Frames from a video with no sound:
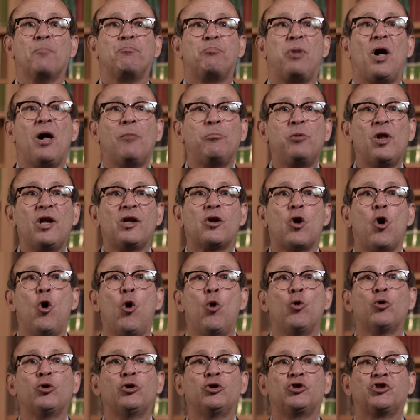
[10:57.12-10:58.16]
Public
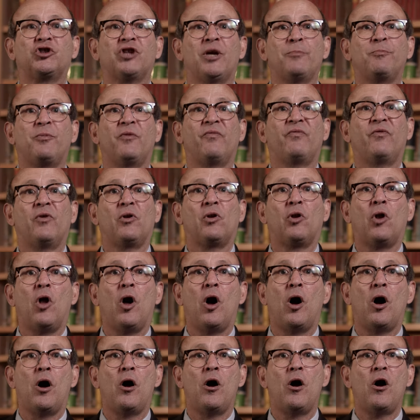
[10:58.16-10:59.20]
ownership of the
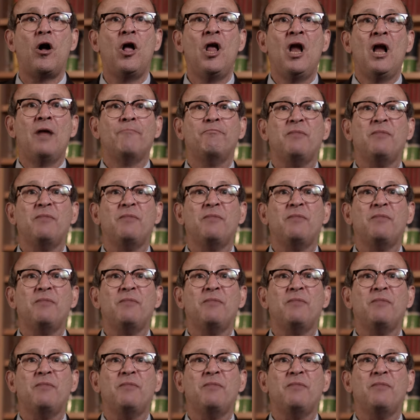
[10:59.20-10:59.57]
law